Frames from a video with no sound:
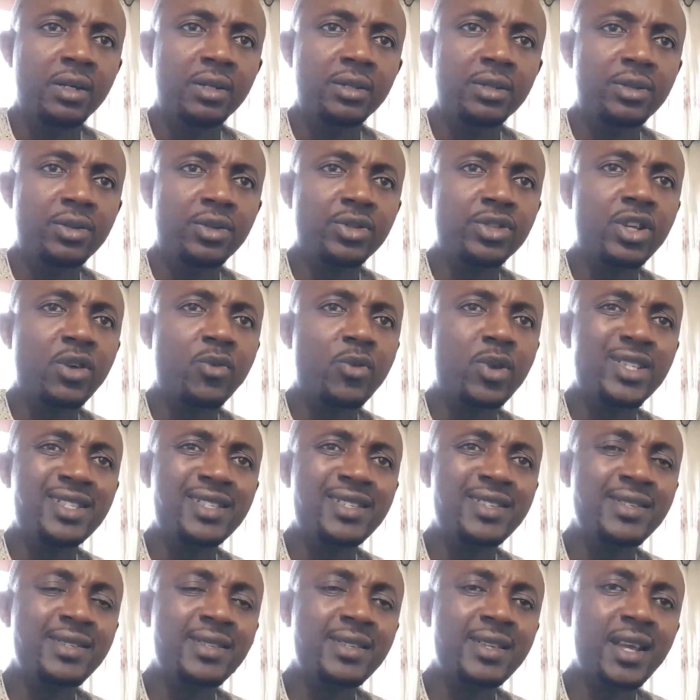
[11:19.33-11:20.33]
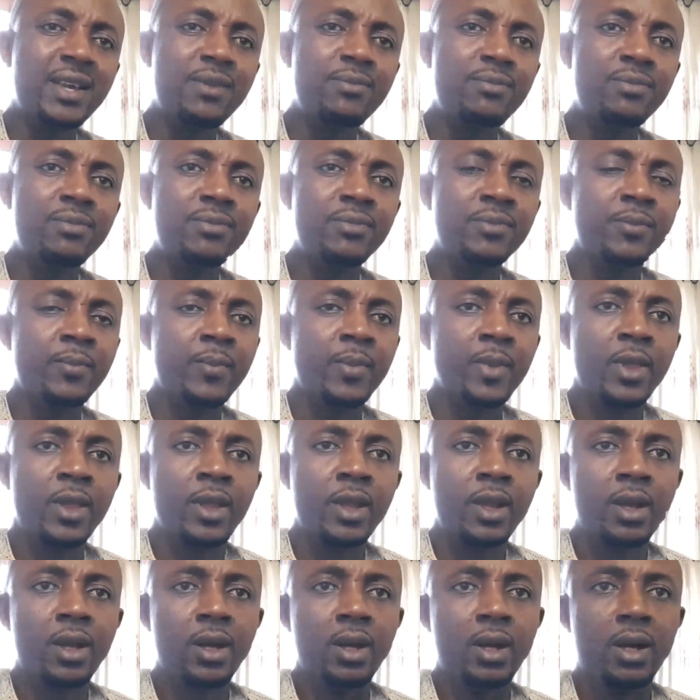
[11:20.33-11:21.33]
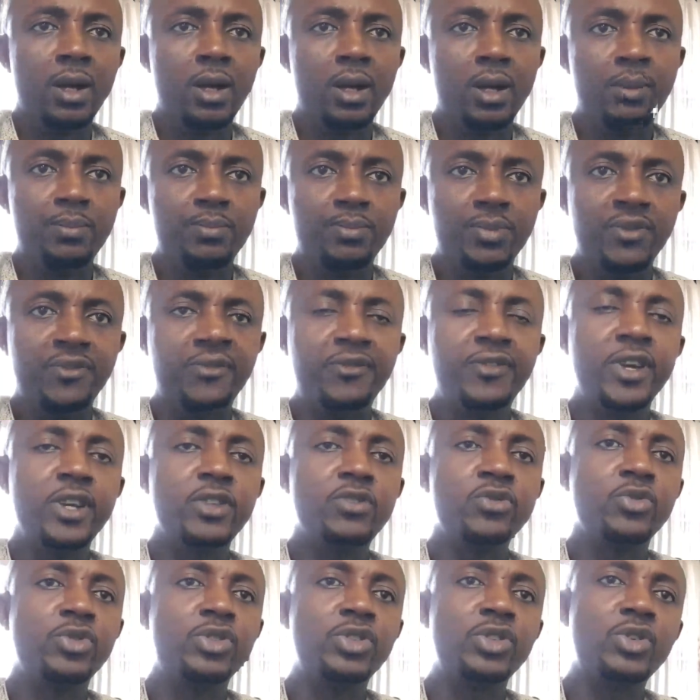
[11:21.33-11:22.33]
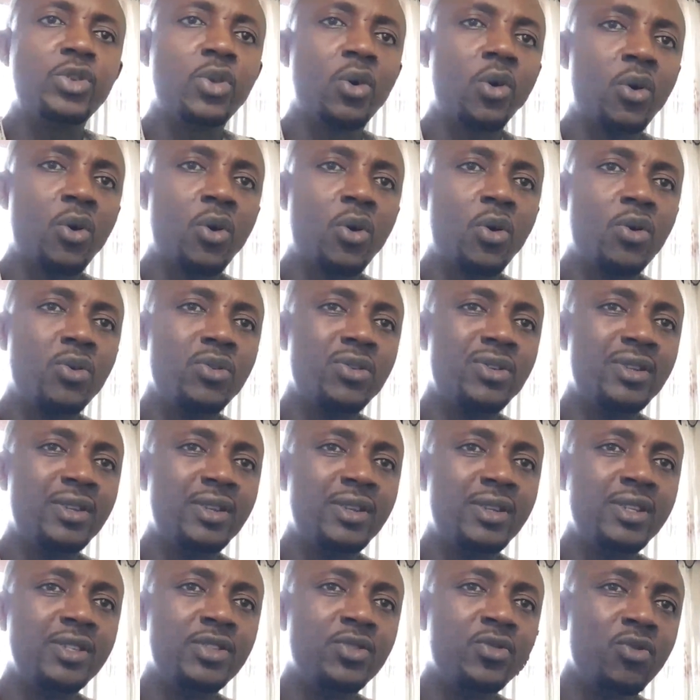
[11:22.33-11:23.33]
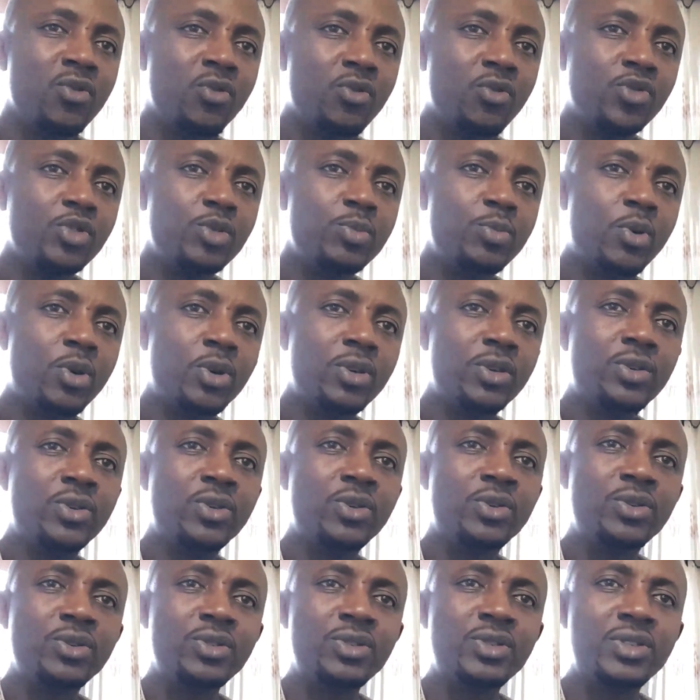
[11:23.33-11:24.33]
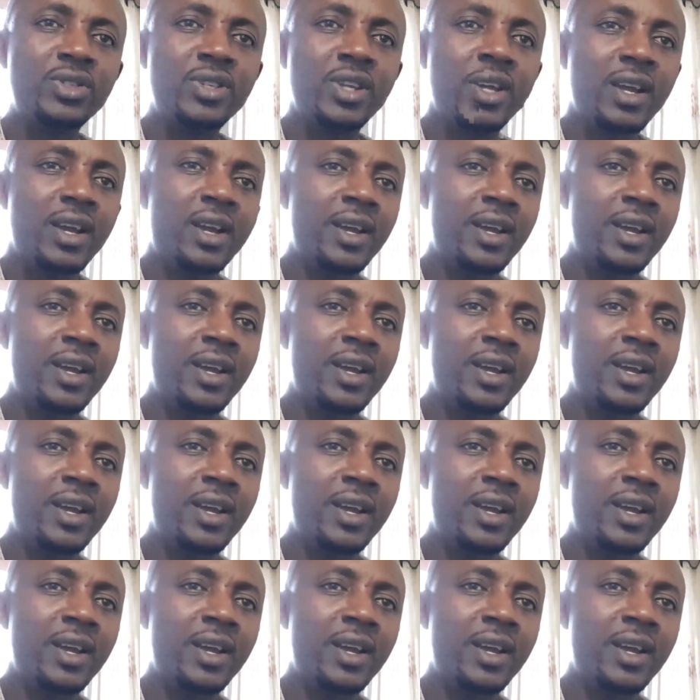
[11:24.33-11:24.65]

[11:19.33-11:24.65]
does our system prefer to store these glucose molecules